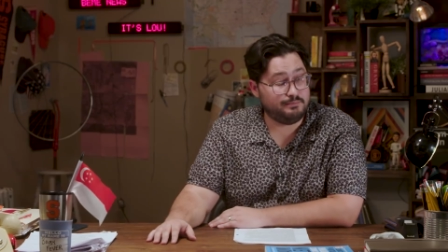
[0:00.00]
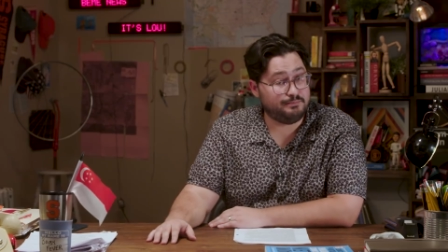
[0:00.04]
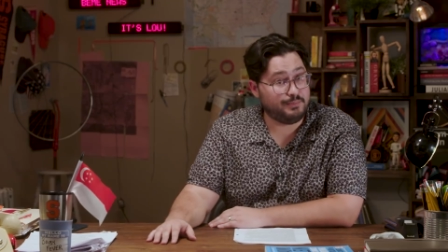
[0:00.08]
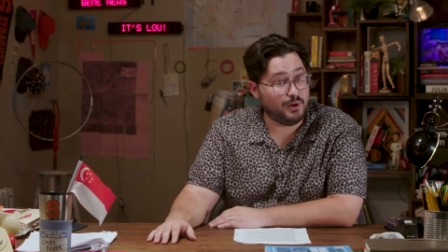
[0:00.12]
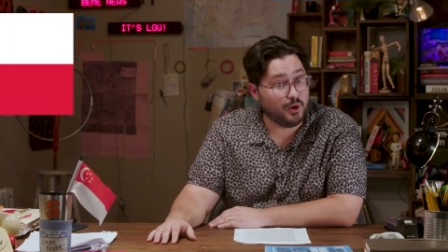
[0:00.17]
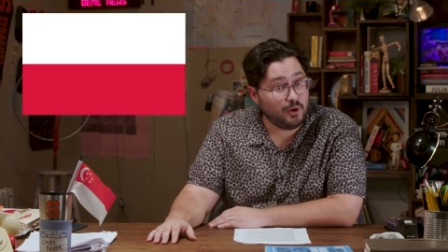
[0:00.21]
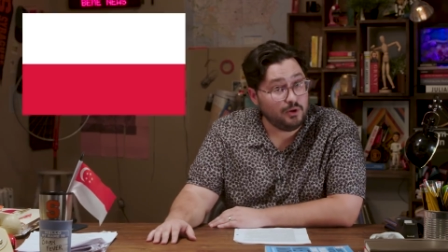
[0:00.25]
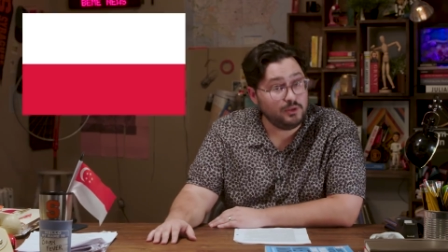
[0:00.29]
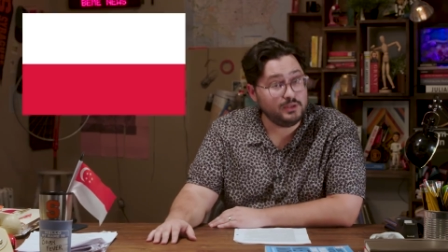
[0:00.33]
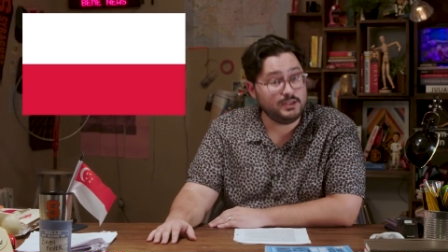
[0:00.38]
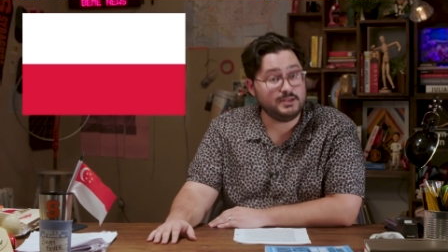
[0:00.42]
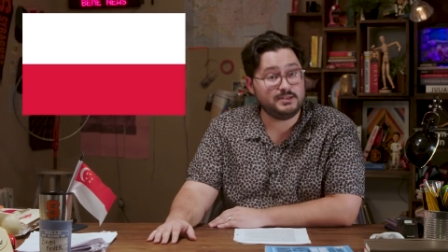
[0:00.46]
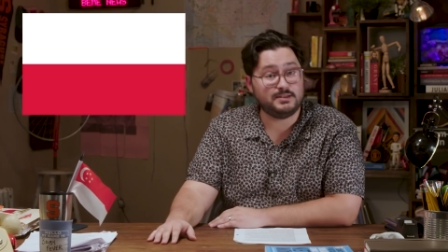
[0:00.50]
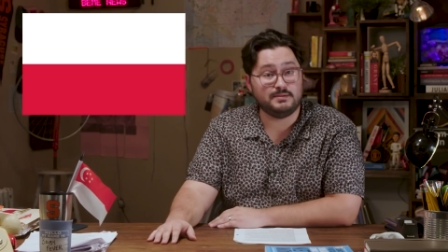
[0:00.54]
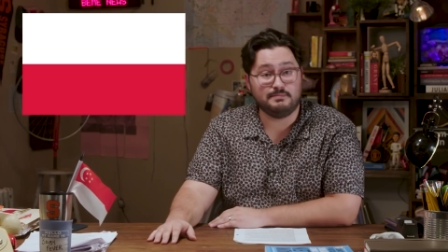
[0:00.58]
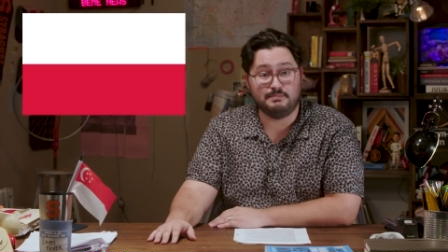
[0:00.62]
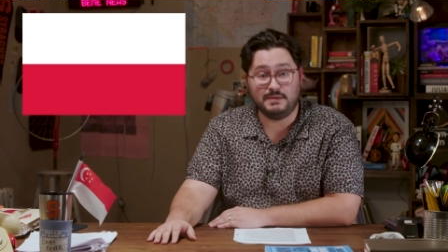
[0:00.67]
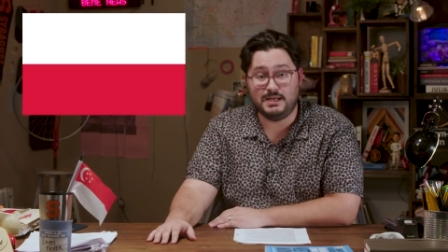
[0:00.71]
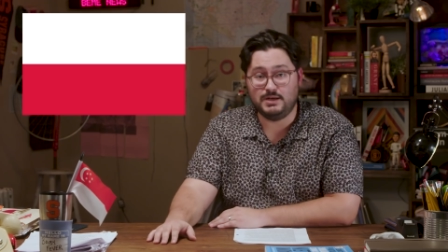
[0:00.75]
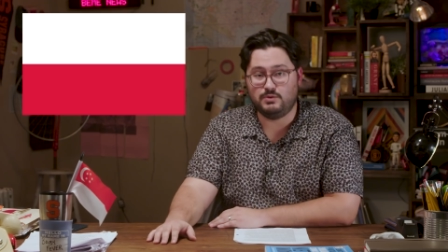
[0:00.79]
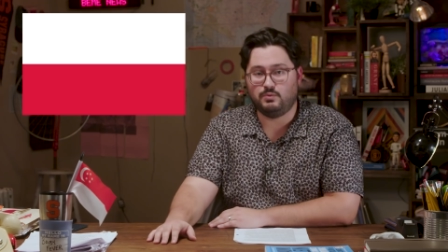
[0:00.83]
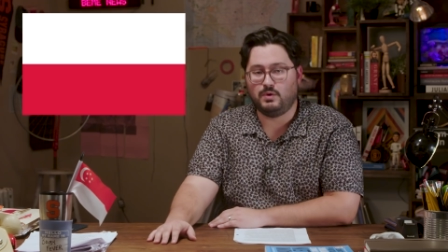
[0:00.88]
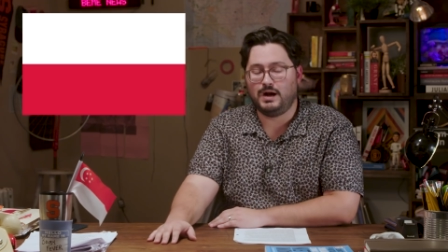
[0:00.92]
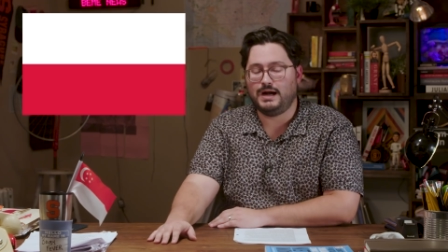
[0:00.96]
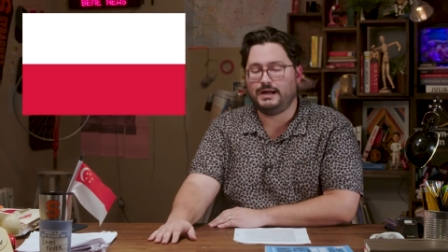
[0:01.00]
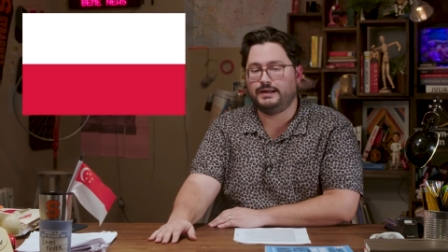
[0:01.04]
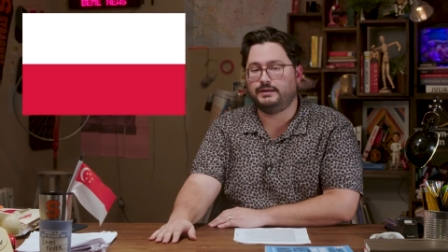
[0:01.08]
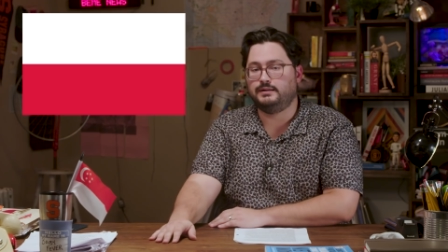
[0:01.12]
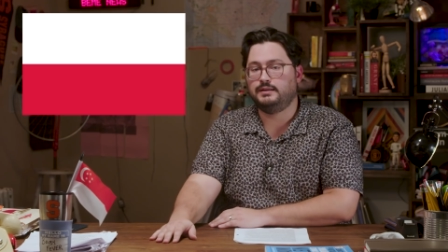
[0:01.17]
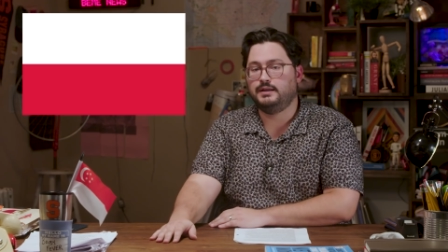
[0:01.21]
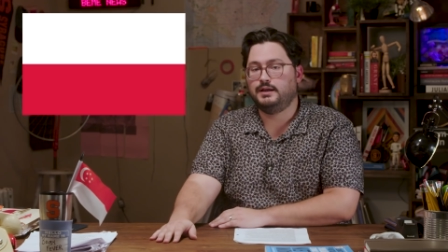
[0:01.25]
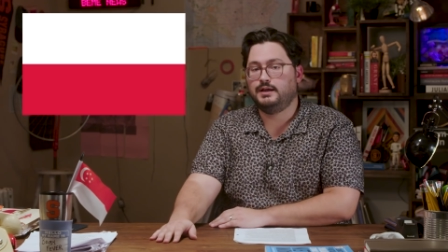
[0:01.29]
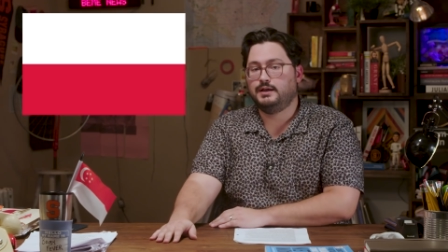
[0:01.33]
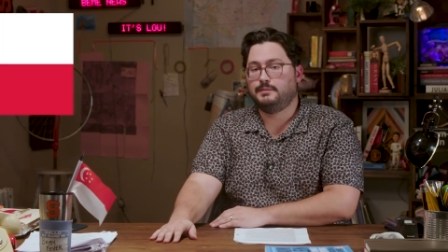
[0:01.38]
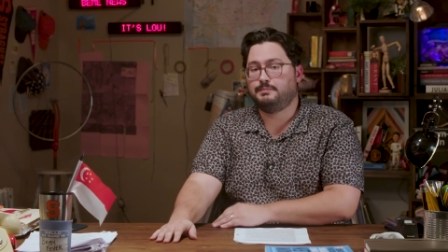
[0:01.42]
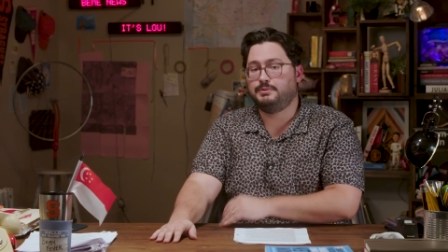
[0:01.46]
Poland,
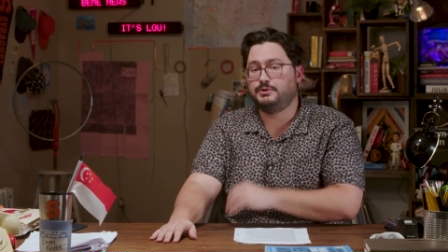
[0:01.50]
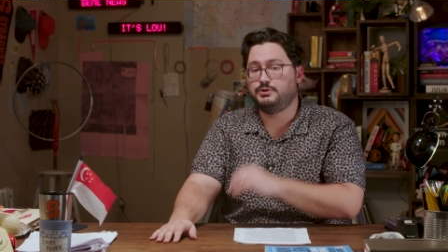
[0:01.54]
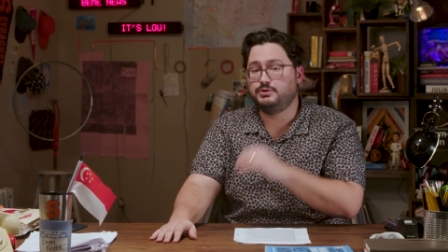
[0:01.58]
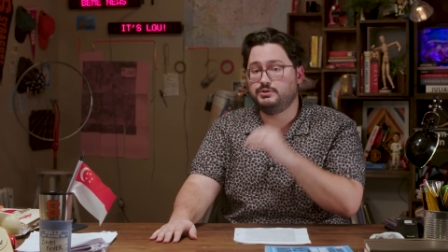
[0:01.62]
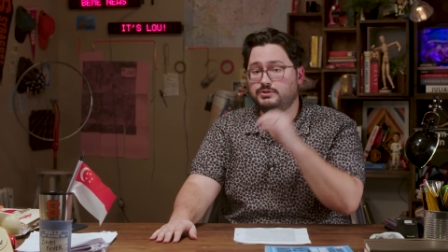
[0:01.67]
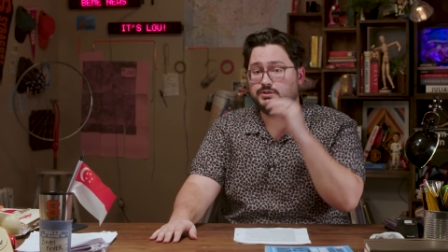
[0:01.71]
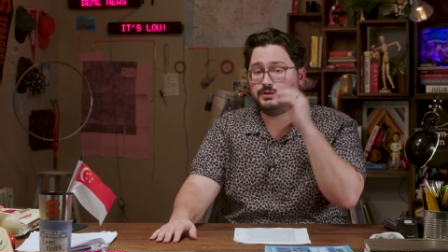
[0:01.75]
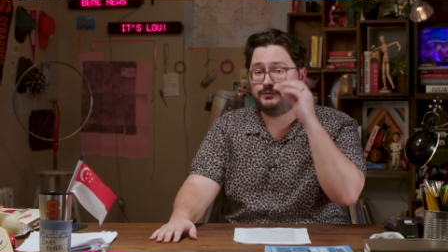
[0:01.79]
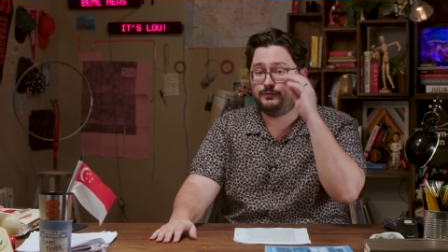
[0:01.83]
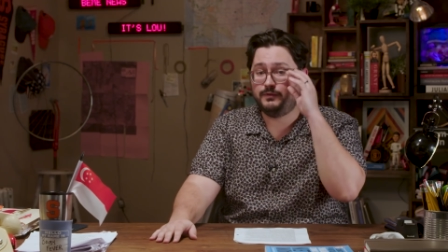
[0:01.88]
meanwhile, produced